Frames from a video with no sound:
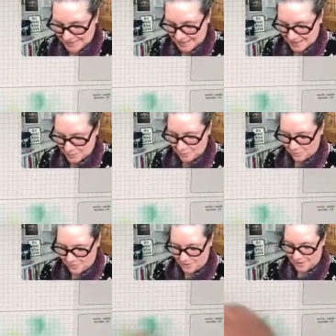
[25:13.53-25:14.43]
And then you
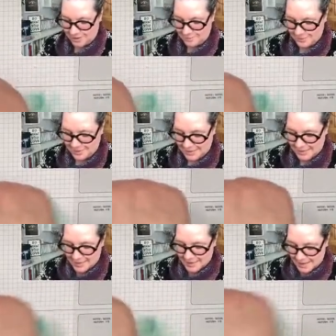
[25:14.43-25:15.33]
open it up.
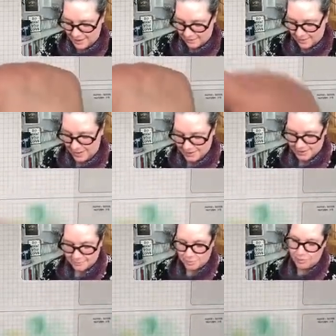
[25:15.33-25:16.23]
Now, I
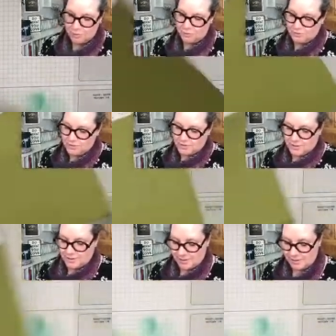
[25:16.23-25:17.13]
suppose
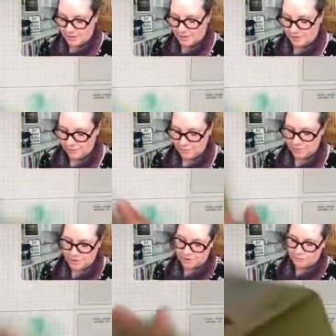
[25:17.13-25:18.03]
if you
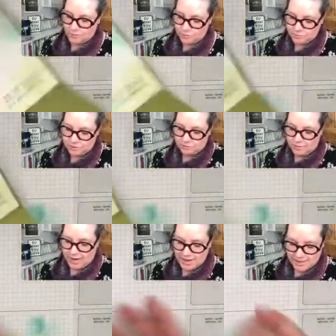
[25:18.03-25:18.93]
wanted room to
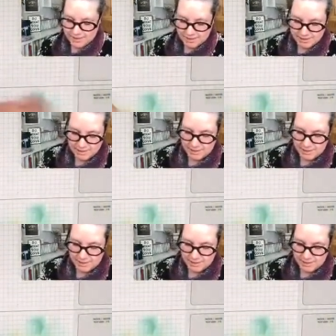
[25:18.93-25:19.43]
write,